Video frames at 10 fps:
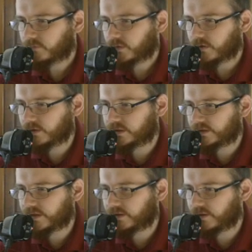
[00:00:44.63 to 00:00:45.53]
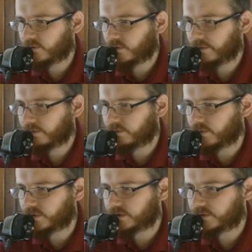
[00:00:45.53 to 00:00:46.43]
let's take the wiper
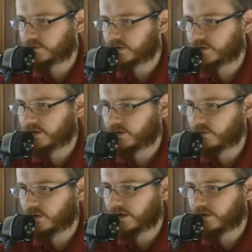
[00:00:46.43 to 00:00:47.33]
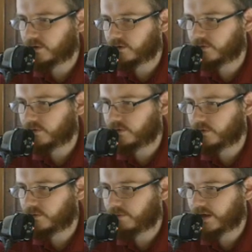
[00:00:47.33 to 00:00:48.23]
portion. We're going to take a wire over
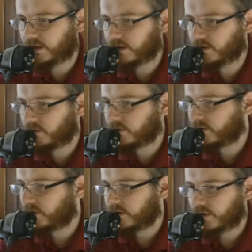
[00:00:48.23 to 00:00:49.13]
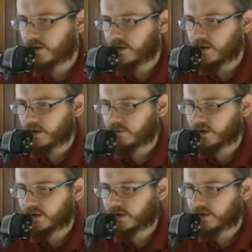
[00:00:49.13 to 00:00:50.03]
to about here, and we're
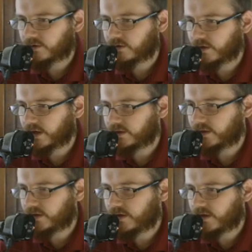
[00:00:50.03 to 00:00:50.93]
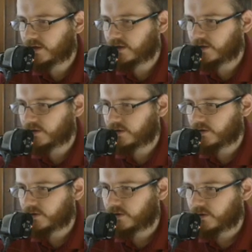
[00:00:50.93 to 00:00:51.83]
going to connect our LED
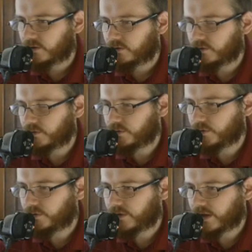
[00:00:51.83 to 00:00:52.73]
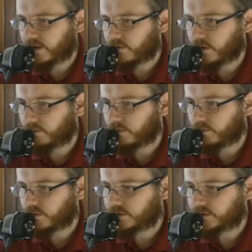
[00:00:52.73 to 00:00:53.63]
to that wiper
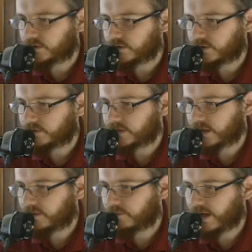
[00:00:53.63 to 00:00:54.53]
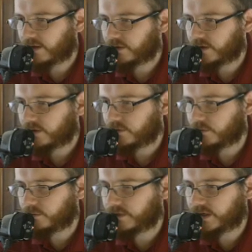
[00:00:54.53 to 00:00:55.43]
portion. So it comes out of the battery,
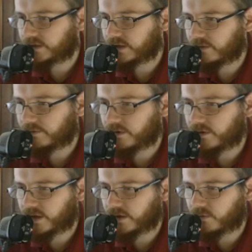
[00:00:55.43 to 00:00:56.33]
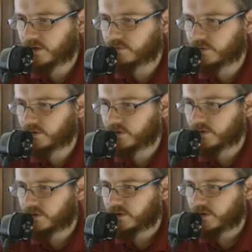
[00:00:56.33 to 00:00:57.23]
through the potentiometer, down the wiper,
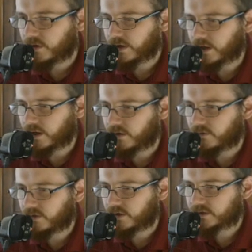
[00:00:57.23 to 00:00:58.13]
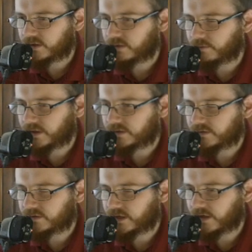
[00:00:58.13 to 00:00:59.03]
and connects to the
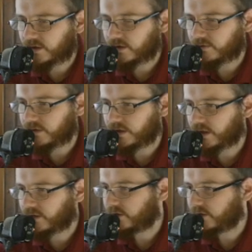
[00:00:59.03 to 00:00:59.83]
positive side of the LED.